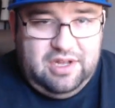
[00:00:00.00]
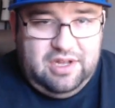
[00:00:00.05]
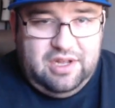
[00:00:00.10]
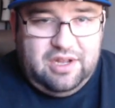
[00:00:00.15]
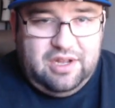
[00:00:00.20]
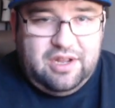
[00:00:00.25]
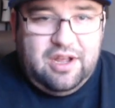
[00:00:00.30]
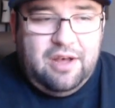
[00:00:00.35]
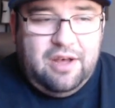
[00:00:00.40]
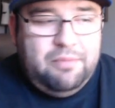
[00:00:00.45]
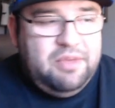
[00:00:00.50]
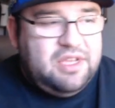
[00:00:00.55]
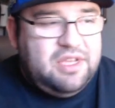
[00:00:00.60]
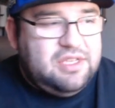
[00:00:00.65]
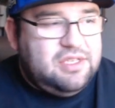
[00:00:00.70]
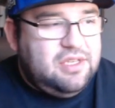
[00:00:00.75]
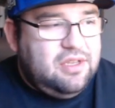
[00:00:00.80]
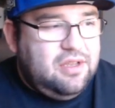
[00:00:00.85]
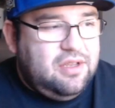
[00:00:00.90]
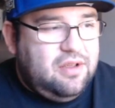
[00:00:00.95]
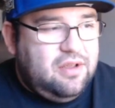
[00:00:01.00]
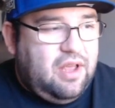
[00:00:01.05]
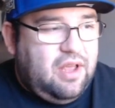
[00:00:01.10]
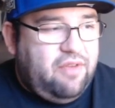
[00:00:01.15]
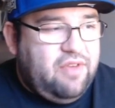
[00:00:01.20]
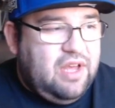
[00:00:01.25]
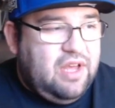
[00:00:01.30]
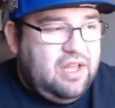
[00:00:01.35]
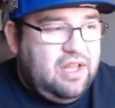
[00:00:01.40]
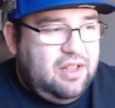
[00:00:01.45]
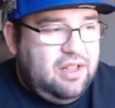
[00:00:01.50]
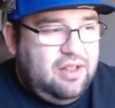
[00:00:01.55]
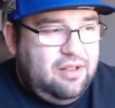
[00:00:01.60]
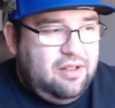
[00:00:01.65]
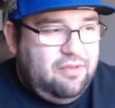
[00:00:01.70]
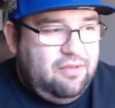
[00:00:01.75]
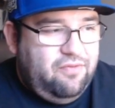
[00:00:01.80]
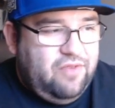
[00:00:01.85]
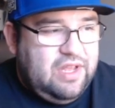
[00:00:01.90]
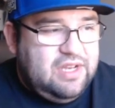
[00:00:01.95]
comics. I've got
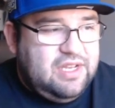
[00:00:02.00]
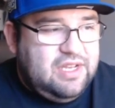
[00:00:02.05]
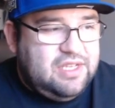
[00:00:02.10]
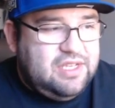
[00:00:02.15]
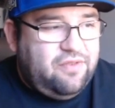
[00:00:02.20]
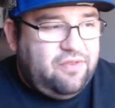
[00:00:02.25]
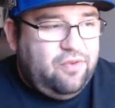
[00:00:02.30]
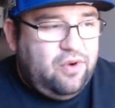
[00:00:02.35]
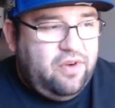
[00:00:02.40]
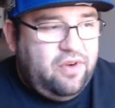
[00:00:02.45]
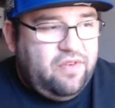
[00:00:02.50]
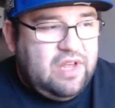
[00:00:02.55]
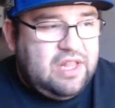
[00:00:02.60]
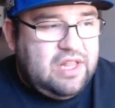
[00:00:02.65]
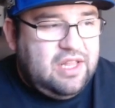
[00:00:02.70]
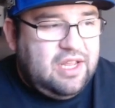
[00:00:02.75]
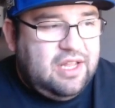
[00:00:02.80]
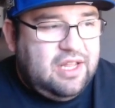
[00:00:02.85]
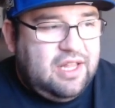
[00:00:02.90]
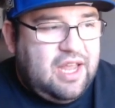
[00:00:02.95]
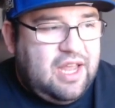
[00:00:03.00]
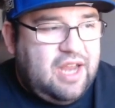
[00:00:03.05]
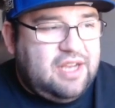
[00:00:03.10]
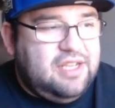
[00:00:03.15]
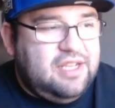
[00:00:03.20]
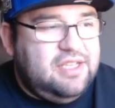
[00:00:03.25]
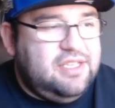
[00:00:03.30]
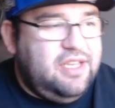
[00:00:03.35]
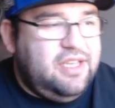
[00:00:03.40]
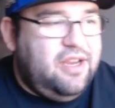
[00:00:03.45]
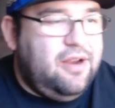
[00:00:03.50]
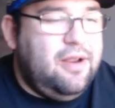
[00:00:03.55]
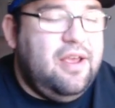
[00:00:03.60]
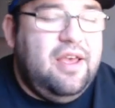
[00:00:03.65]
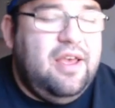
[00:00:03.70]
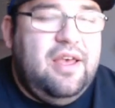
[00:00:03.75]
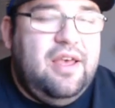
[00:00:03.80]
Fantastic Four. I've got the Galactus here.